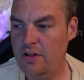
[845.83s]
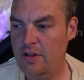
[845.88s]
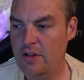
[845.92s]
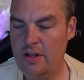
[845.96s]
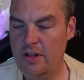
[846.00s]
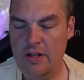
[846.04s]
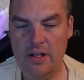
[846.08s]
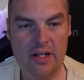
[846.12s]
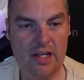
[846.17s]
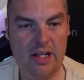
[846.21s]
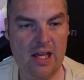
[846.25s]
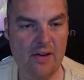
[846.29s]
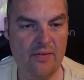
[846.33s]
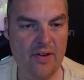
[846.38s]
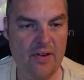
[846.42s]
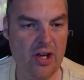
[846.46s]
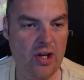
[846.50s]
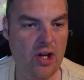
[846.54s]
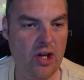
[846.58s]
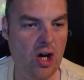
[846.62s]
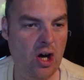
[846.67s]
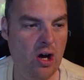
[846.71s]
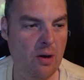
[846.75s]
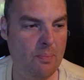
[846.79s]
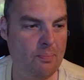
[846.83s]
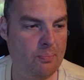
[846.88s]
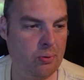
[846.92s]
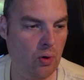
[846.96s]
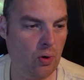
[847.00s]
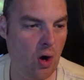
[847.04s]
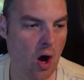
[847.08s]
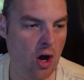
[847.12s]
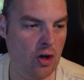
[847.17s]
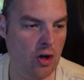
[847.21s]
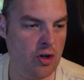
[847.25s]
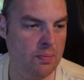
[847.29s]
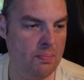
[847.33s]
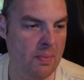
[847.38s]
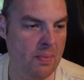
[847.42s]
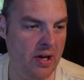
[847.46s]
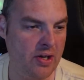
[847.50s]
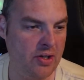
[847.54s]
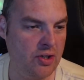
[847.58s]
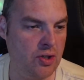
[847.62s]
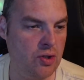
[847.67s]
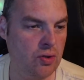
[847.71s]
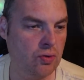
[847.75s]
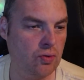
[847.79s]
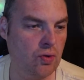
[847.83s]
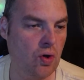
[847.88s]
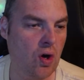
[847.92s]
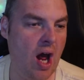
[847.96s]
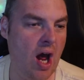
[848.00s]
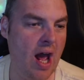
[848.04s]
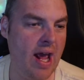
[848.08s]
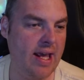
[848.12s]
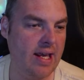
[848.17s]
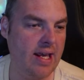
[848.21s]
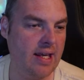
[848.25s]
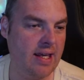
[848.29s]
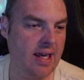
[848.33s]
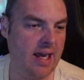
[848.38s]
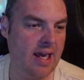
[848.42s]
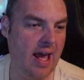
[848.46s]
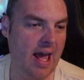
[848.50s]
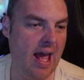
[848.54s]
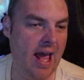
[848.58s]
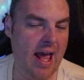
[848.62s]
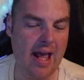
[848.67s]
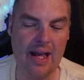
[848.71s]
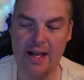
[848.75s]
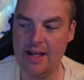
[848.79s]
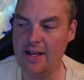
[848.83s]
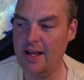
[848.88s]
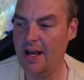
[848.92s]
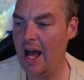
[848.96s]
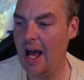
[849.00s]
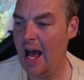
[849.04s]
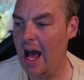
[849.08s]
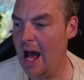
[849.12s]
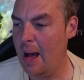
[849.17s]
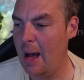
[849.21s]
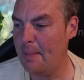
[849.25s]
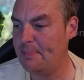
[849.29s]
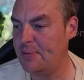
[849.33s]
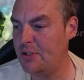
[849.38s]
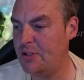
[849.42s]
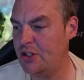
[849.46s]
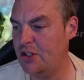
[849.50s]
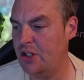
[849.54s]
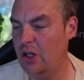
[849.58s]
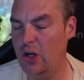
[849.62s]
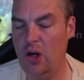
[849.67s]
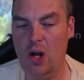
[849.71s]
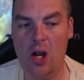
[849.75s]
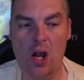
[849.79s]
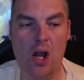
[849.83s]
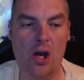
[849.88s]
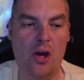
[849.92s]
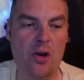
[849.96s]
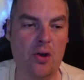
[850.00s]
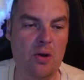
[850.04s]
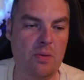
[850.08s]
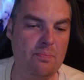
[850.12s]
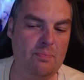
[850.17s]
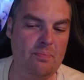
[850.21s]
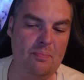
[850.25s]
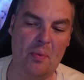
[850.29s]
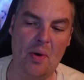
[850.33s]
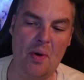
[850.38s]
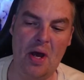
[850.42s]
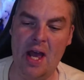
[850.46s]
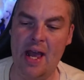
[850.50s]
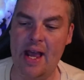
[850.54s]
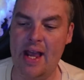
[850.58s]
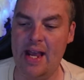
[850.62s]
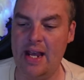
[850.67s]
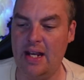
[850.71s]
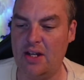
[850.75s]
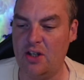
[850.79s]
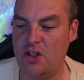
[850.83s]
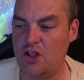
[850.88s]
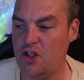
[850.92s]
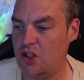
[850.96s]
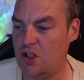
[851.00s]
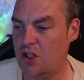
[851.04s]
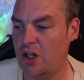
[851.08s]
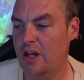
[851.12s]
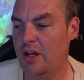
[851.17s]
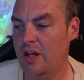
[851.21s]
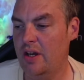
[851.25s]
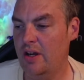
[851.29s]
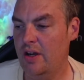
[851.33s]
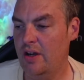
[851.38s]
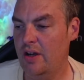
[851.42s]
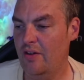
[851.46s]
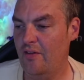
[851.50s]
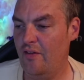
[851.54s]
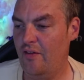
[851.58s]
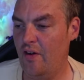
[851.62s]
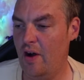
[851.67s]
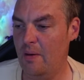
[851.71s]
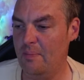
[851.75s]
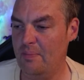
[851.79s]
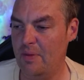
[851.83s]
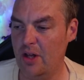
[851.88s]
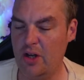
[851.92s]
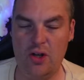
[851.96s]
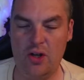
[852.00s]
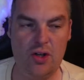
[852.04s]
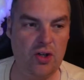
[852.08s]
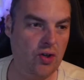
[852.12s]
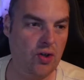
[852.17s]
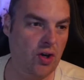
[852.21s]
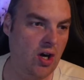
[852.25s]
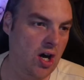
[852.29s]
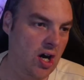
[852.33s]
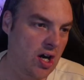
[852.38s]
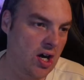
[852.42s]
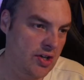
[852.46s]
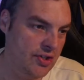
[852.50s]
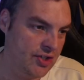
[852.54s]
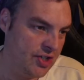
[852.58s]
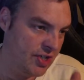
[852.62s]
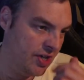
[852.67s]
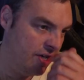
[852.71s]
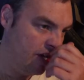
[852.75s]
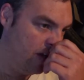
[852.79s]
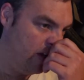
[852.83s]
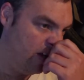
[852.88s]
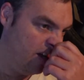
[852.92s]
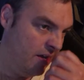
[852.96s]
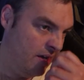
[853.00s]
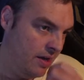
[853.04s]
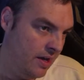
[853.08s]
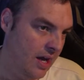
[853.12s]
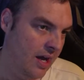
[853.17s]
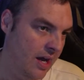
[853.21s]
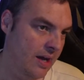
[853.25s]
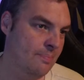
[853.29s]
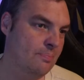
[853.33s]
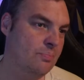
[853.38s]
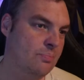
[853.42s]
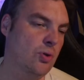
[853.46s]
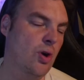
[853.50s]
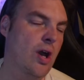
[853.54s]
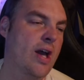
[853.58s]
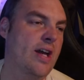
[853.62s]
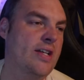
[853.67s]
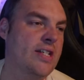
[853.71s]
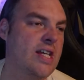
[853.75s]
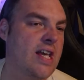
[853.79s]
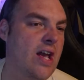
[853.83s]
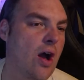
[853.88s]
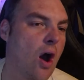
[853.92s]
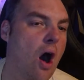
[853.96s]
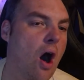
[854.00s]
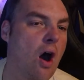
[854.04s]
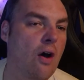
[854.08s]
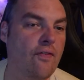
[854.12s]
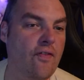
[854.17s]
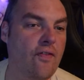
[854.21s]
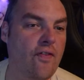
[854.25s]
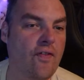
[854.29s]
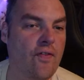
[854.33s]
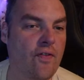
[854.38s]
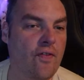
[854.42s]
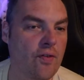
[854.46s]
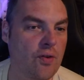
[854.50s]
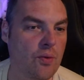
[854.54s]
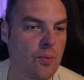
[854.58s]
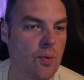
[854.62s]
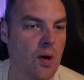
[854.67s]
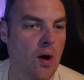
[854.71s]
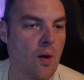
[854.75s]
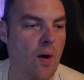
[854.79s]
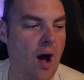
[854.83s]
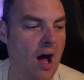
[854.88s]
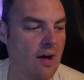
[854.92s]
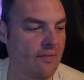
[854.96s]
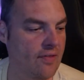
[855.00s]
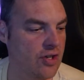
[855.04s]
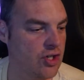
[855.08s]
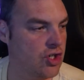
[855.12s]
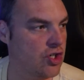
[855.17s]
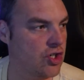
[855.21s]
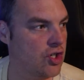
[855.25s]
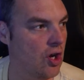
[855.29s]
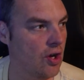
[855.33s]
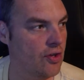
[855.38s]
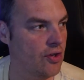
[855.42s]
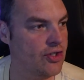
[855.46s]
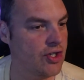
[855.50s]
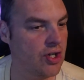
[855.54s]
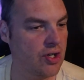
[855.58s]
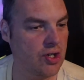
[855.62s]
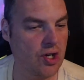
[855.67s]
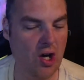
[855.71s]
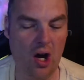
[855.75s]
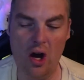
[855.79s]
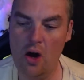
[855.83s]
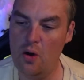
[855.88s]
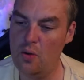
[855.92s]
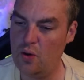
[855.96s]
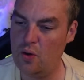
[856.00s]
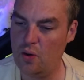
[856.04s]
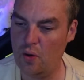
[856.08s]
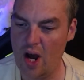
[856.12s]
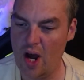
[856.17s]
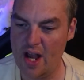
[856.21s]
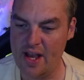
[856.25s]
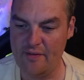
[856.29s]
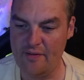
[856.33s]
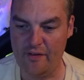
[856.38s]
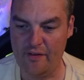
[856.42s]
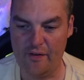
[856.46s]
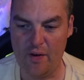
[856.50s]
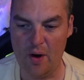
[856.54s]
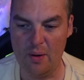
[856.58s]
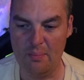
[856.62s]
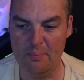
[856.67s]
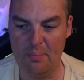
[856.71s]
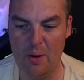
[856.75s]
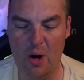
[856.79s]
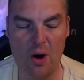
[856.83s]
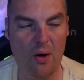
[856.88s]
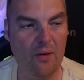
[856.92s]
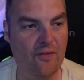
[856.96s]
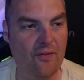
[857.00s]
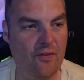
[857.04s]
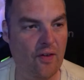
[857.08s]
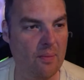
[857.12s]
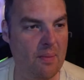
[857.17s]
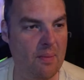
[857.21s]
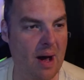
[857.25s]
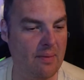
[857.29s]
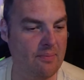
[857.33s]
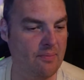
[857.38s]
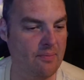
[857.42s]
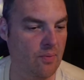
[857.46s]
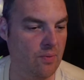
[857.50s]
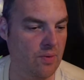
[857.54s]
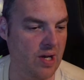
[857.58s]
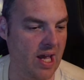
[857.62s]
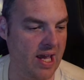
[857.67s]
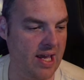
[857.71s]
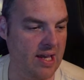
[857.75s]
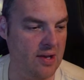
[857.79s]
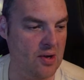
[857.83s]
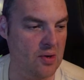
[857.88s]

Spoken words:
Give and go. Brockman. Great kick. Absolute peach from the Crows. And Brady Hoff will have a shot at goal. Great football from Eagles